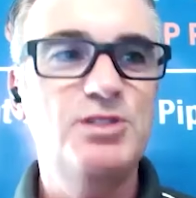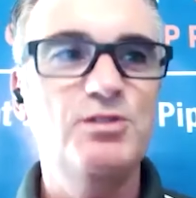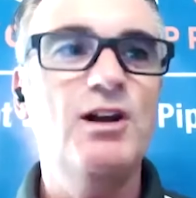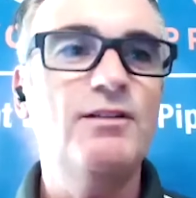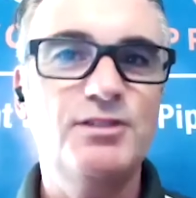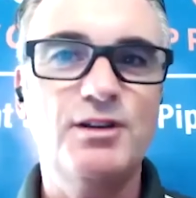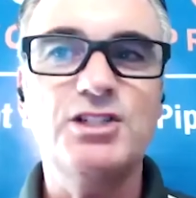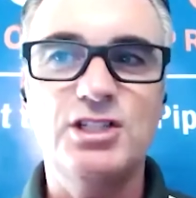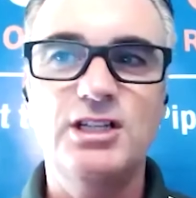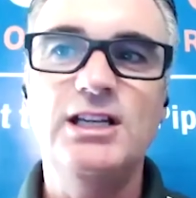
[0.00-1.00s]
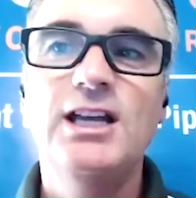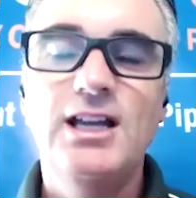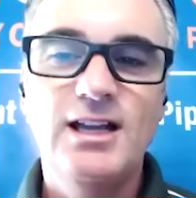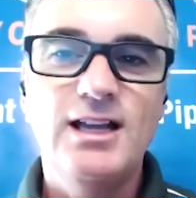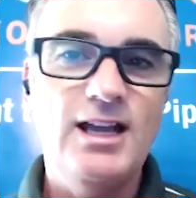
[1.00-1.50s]
you have to actually
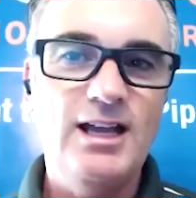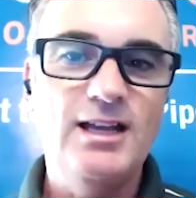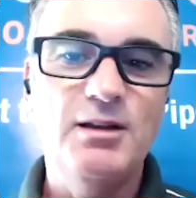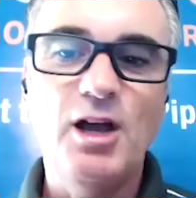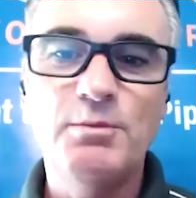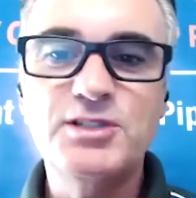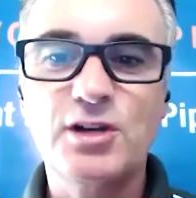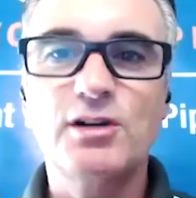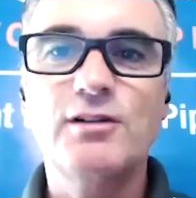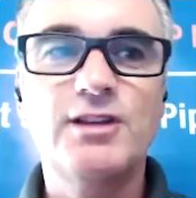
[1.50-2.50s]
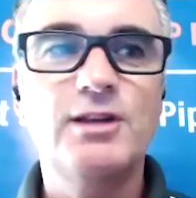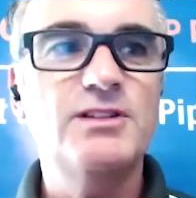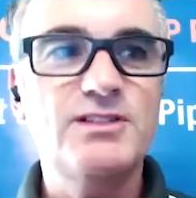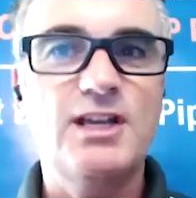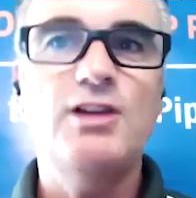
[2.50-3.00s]
uh, observe them and
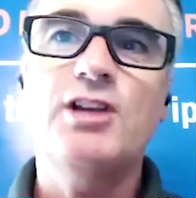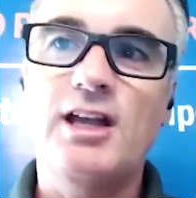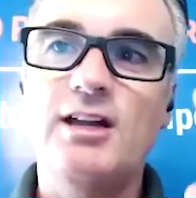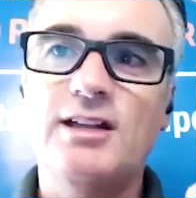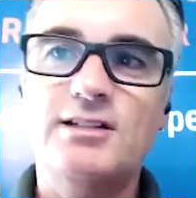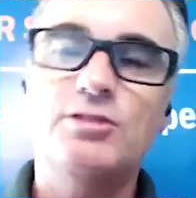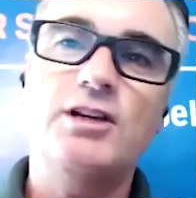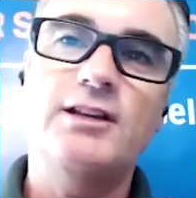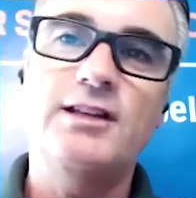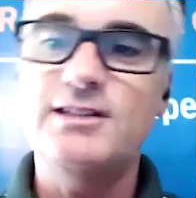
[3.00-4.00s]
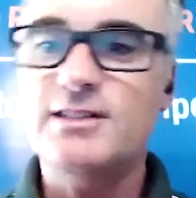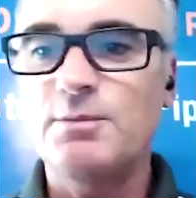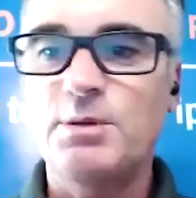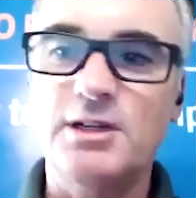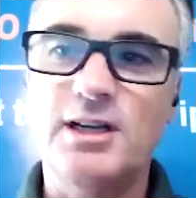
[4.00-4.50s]
say, okay, let's look at these
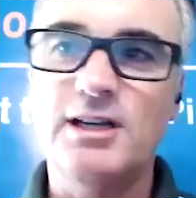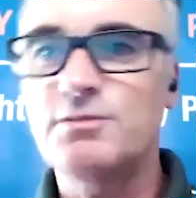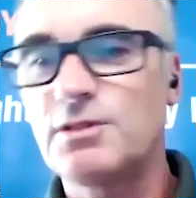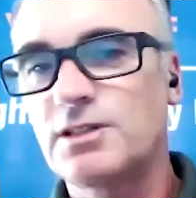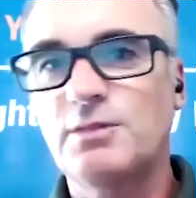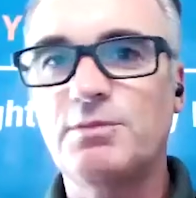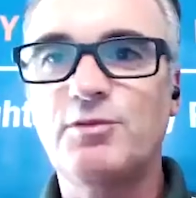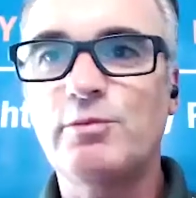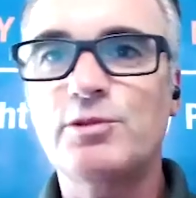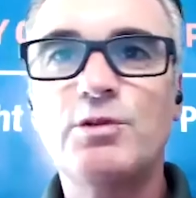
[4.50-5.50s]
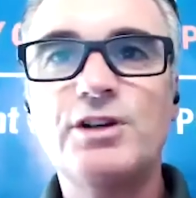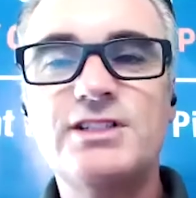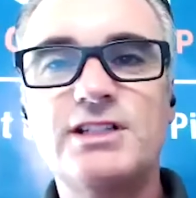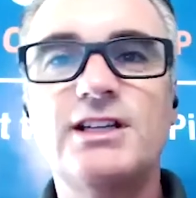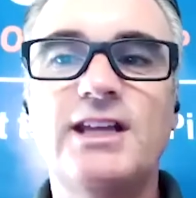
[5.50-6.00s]
couple of guys who are top performers. What is
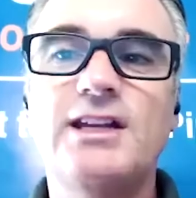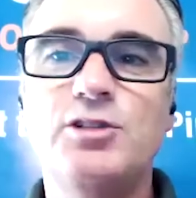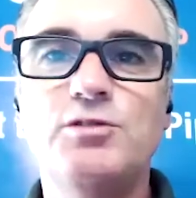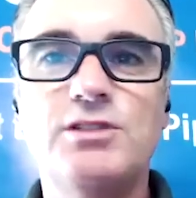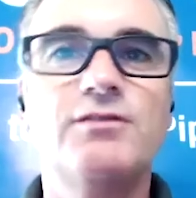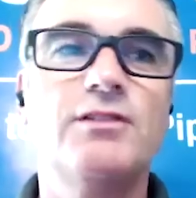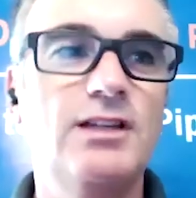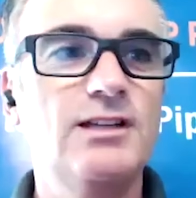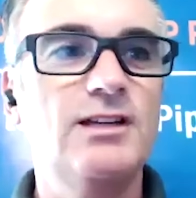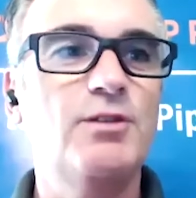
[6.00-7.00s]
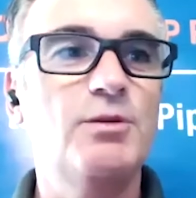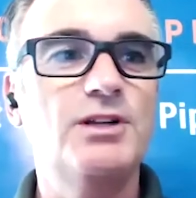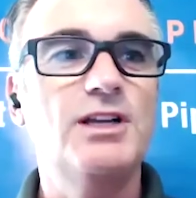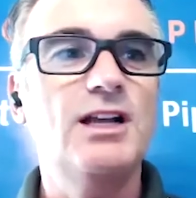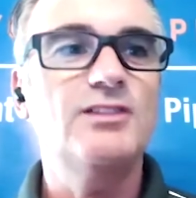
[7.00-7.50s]
it that they do differently than
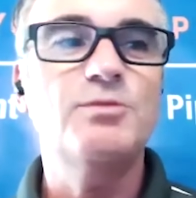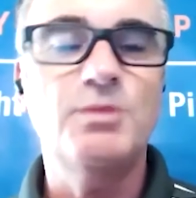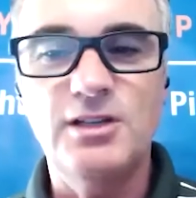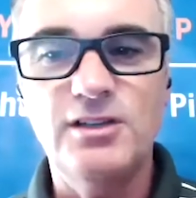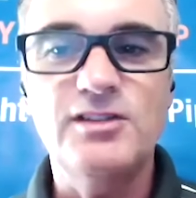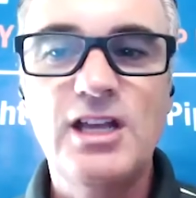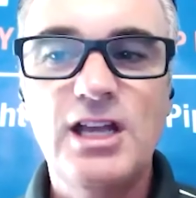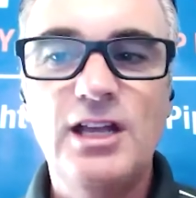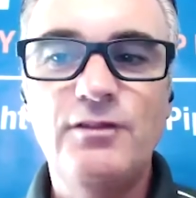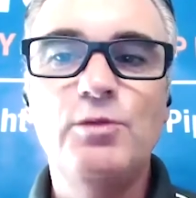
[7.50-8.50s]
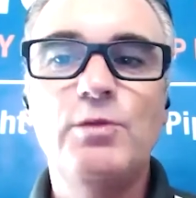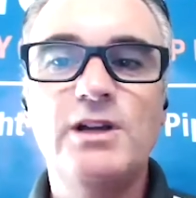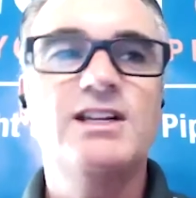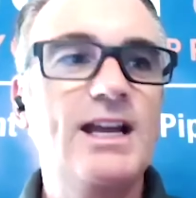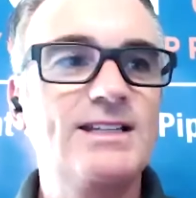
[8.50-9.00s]
everybody else? Because if you went
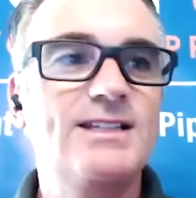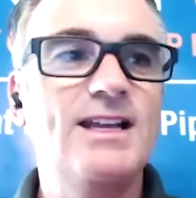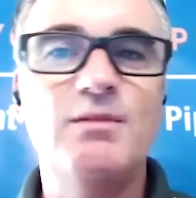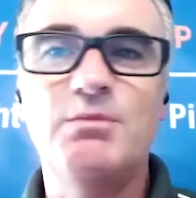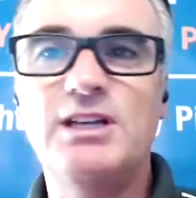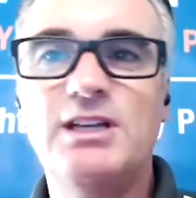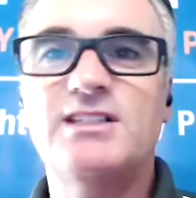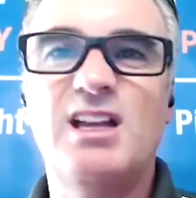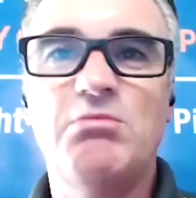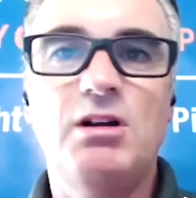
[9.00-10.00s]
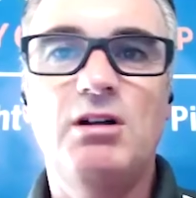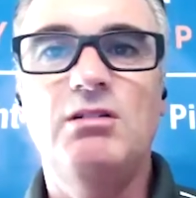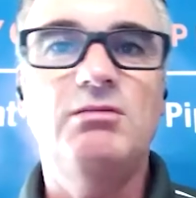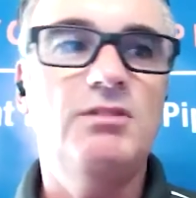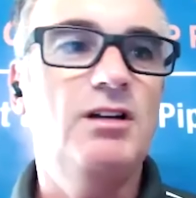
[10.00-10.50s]
and asked them, they'd say, I'm
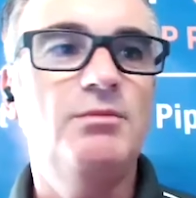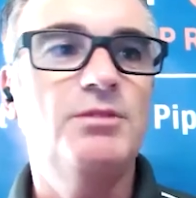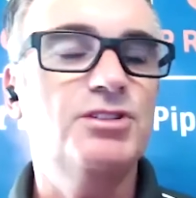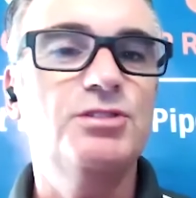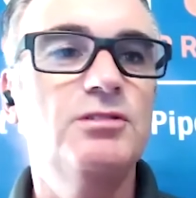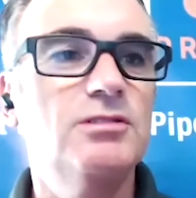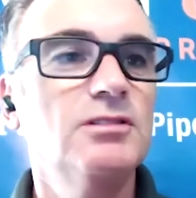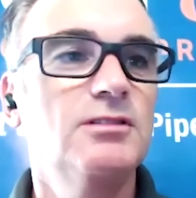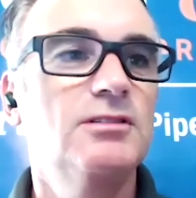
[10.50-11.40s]
not sure.